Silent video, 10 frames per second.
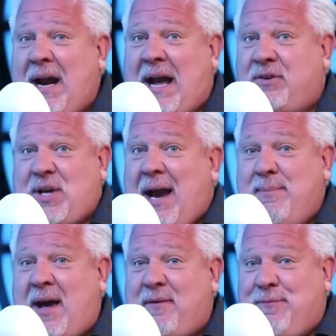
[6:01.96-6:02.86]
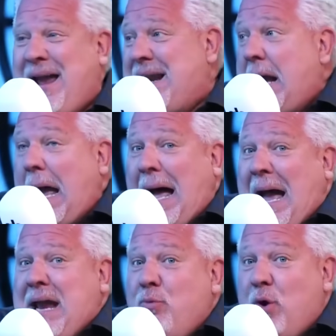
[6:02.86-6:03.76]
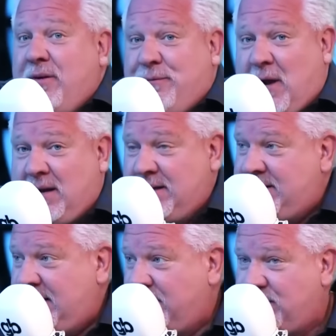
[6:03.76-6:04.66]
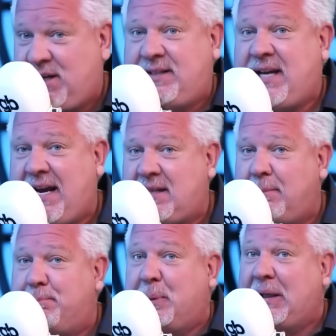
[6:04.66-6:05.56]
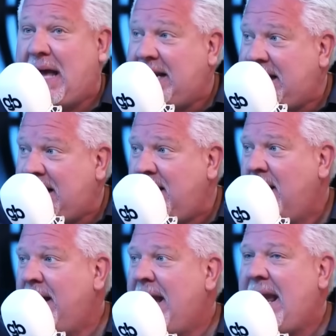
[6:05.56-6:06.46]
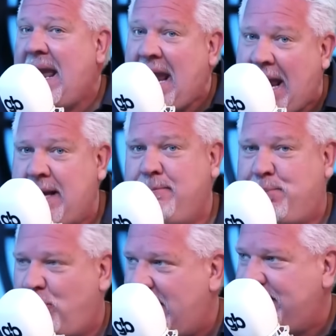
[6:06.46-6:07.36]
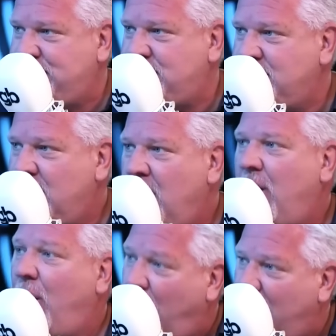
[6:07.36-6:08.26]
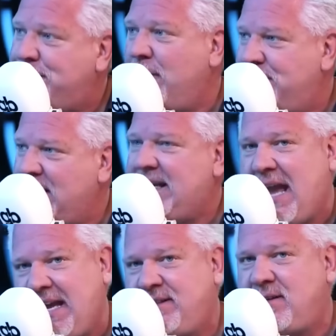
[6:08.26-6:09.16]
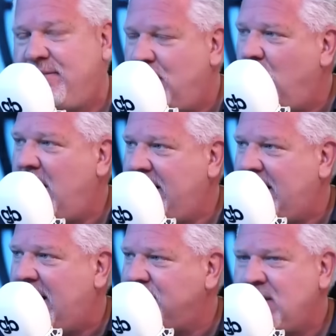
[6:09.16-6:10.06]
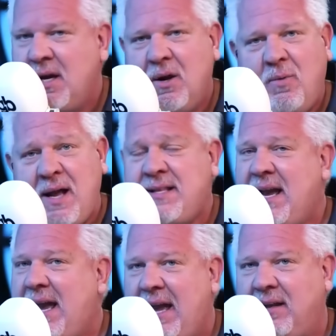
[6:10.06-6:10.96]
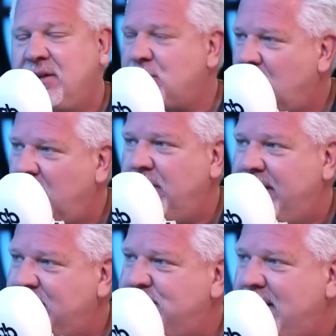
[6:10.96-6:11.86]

White House. I'm not a fan. I would have volunteered to take the bloody handprints off of the gates of the White House. What the hell is wrong with these